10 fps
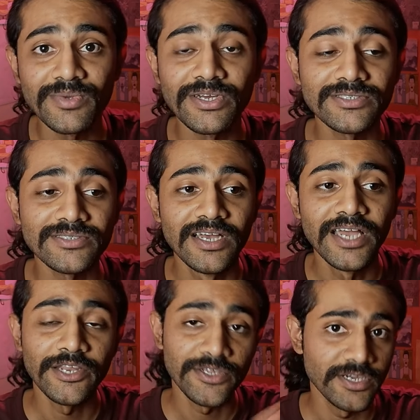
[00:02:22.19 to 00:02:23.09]
Because,
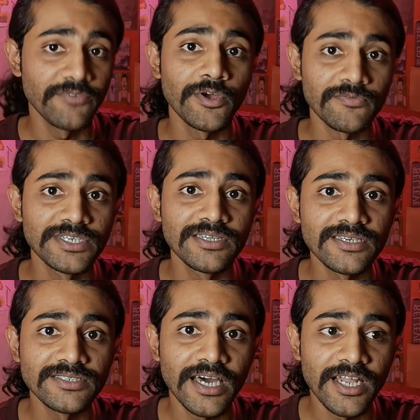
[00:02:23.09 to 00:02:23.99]
and if you have seen
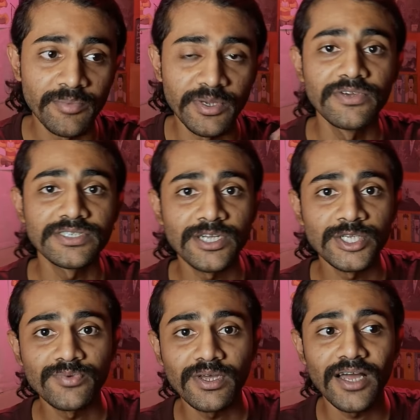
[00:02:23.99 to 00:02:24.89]
this channel previously
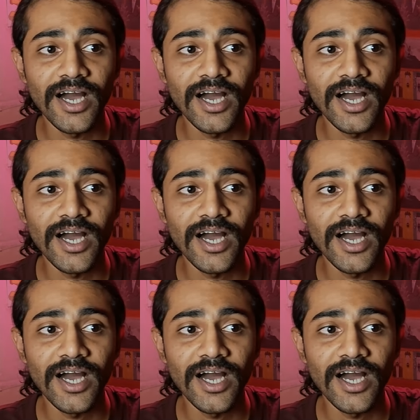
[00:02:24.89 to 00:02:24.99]
as well,